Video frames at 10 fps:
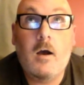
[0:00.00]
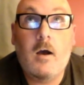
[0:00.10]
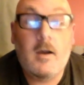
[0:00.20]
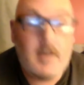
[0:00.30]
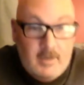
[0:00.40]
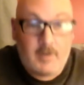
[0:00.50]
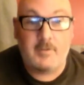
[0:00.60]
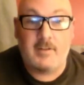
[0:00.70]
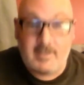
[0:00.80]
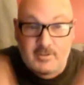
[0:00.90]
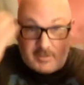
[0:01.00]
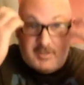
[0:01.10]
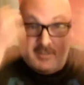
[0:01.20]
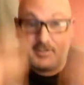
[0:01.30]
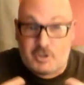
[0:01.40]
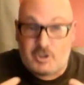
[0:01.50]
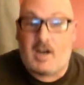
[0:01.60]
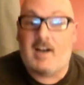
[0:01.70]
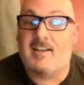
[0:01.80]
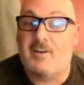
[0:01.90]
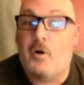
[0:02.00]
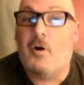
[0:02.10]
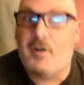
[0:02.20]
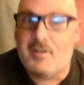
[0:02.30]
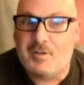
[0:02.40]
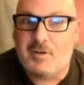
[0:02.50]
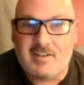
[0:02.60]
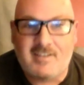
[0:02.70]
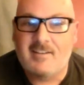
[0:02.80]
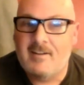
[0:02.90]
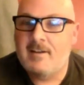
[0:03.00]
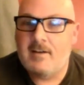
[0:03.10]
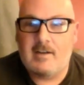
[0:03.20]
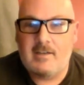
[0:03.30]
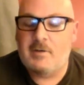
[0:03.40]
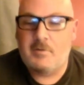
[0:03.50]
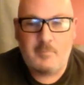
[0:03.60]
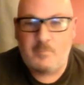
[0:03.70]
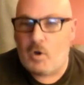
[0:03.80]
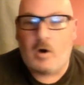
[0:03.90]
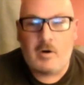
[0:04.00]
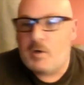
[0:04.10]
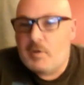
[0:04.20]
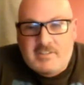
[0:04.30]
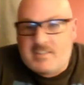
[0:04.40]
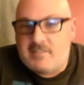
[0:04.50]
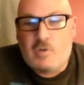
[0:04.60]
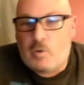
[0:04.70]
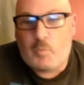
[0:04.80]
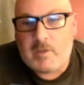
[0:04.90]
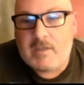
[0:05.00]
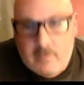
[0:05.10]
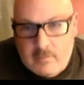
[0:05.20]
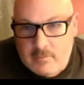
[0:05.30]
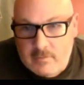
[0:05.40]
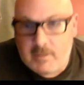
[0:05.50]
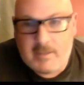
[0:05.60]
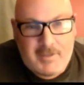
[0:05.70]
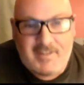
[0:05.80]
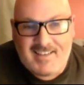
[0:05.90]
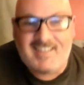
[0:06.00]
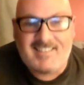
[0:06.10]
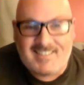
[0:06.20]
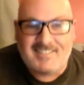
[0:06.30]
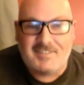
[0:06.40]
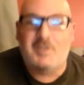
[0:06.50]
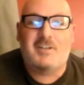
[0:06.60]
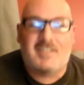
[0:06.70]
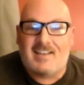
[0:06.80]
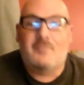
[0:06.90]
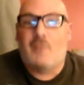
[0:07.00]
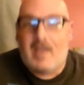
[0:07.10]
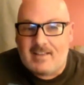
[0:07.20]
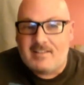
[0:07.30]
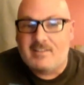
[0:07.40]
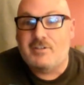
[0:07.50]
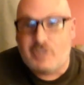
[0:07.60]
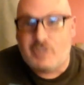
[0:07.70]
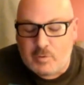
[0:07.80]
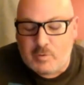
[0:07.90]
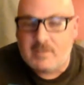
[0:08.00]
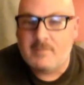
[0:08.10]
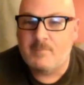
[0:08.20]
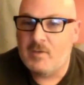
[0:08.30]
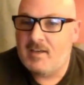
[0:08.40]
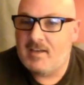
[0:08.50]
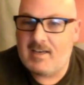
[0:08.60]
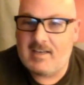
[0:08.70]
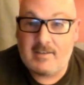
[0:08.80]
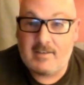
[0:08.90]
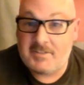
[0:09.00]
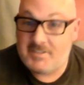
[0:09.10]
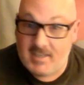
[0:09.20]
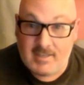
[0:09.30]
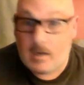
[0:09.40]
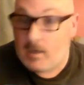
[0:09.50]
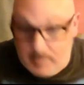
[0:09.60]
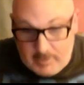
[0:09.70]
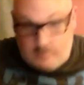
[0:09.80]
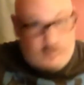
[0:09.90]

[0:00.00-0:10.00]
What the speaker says: with like just this shock and awe look. Hulk Hogan didn't look real. Like he didn't look like a regular dude, and King Kong Bundy was just